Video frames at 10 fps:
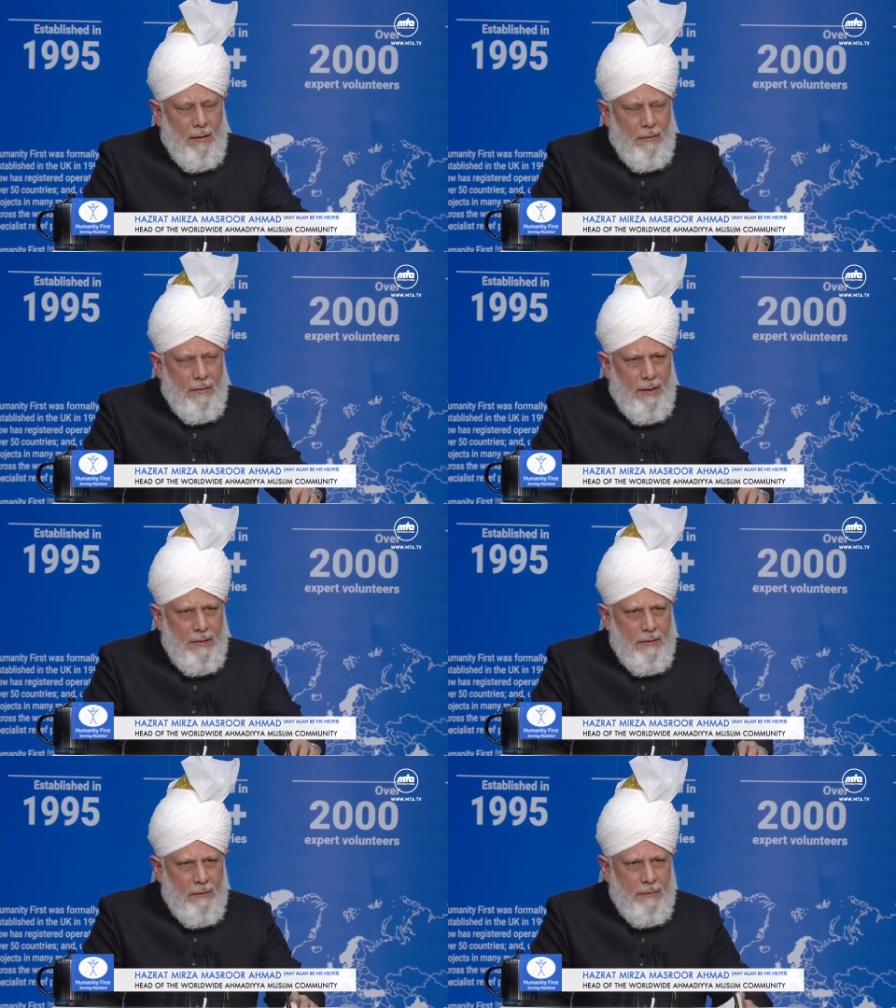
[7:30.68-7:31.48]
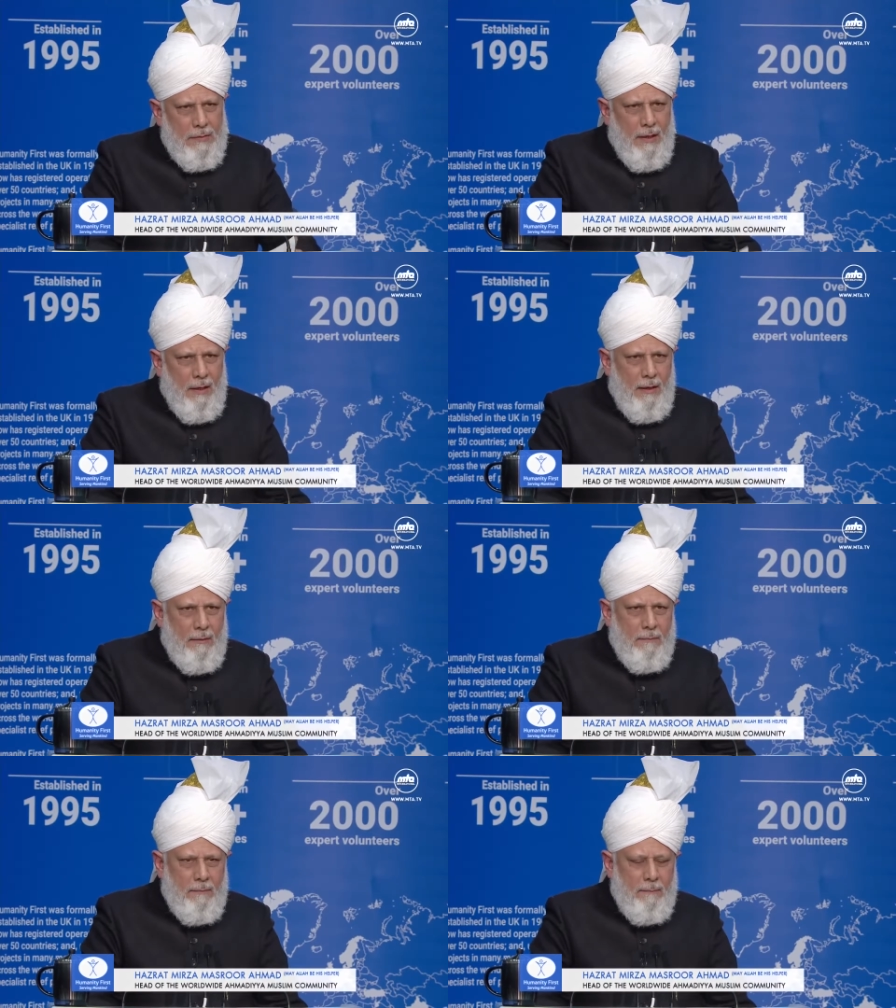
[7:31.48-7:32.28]
Our religion of
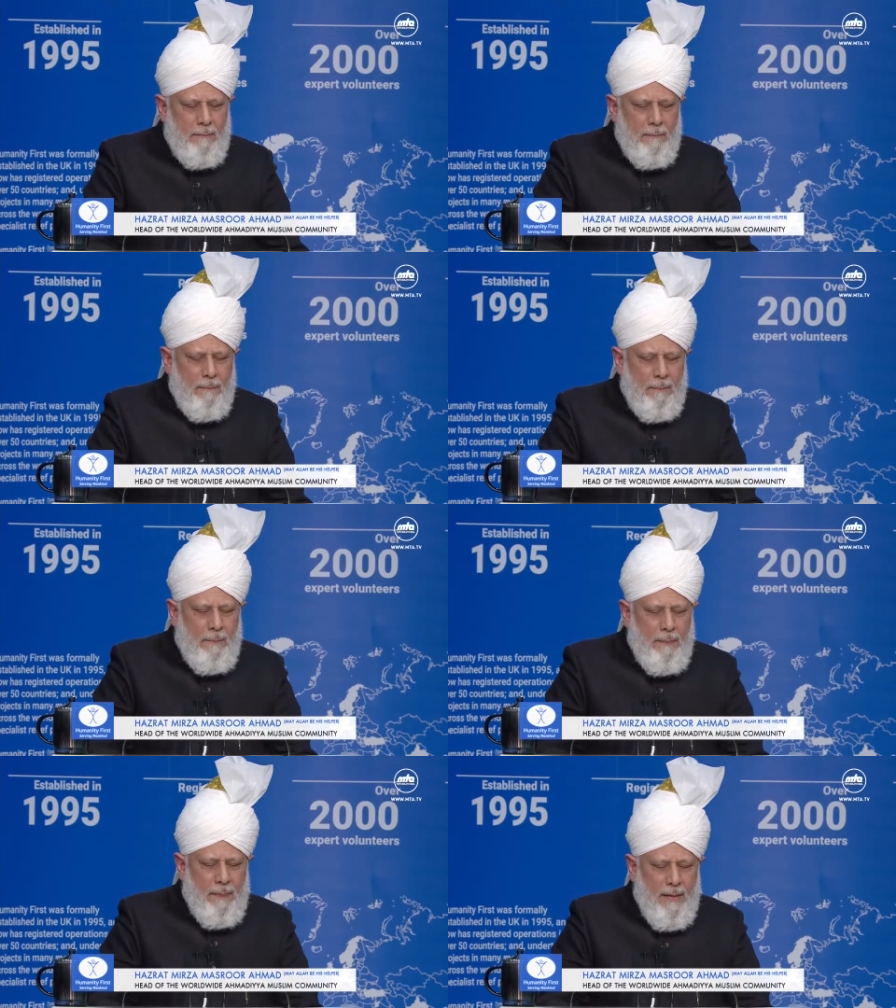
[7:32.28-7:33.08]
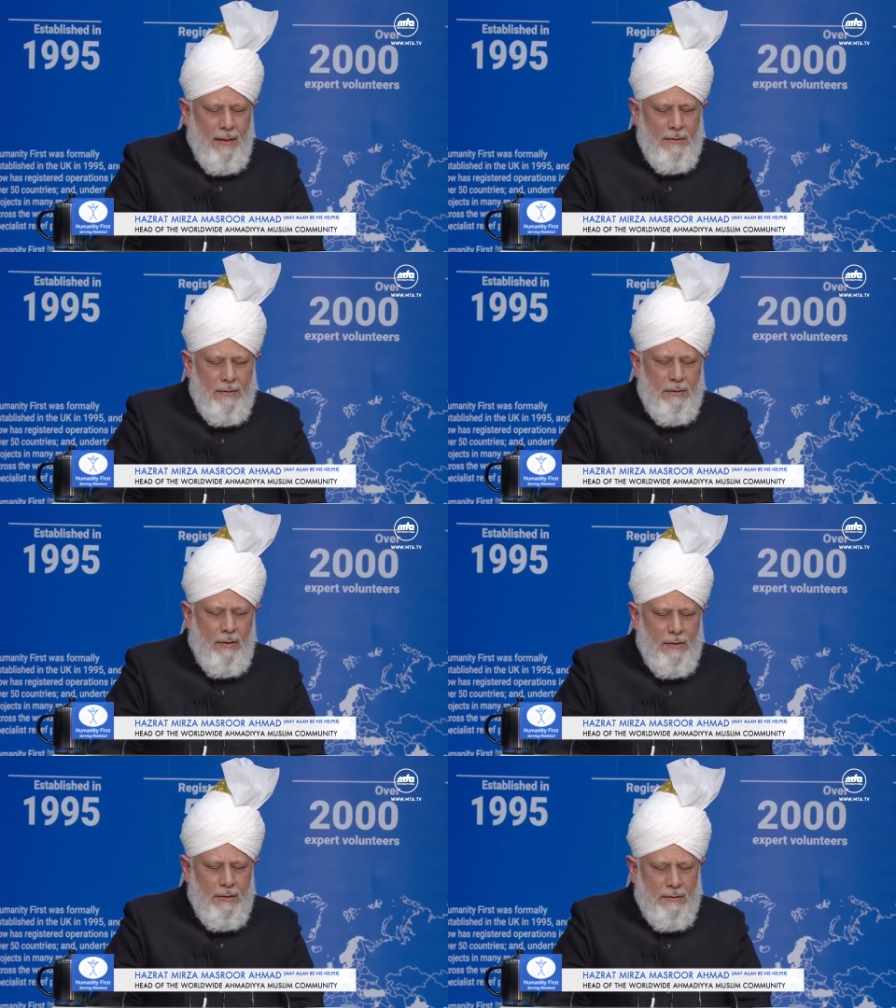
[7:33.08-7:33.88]
Islam has
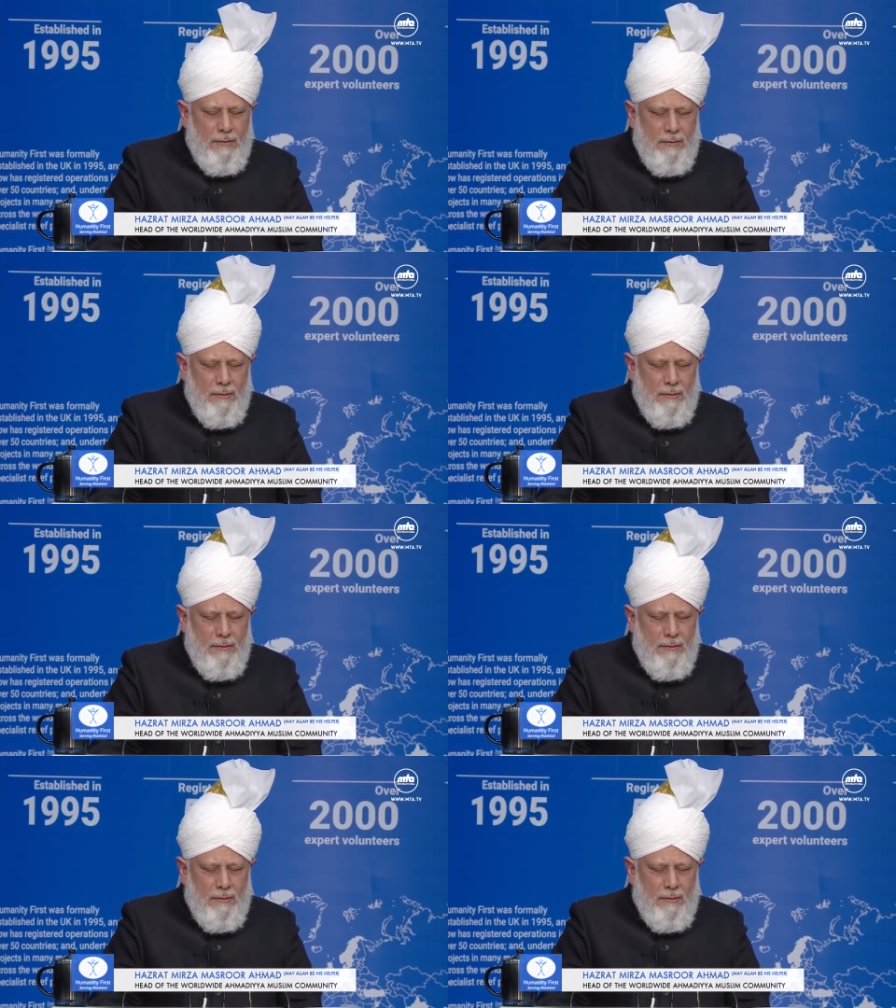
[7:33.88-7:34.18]
taught us